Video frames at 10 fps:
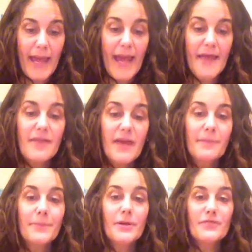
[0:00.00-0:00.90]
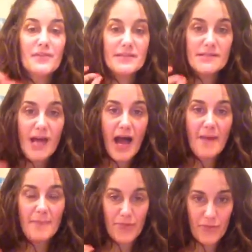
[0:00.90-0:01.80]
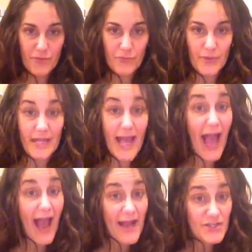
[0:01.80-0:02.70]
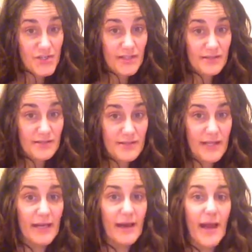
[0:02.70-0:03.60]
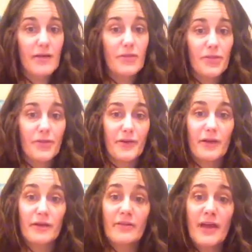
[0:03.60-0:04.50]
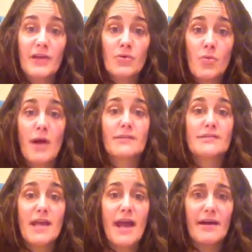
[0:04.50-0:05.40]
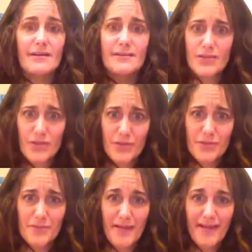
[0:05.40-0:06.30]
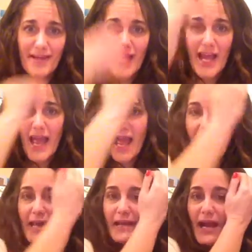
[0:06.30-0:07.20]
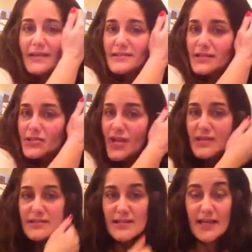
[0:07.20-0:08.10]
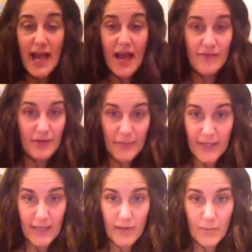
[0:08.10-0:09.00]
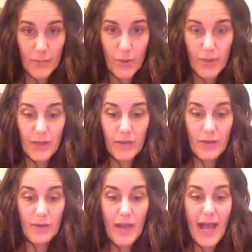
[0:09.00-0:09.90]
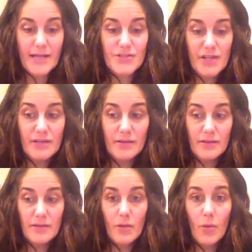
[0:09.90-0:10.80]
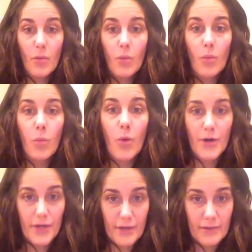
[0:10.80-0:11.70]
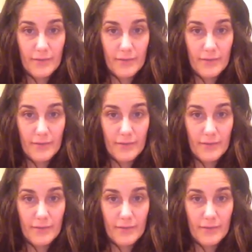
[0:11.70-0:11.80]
And then put the top 3 actions in health that you want to add. And I suggest that everybody put action, water.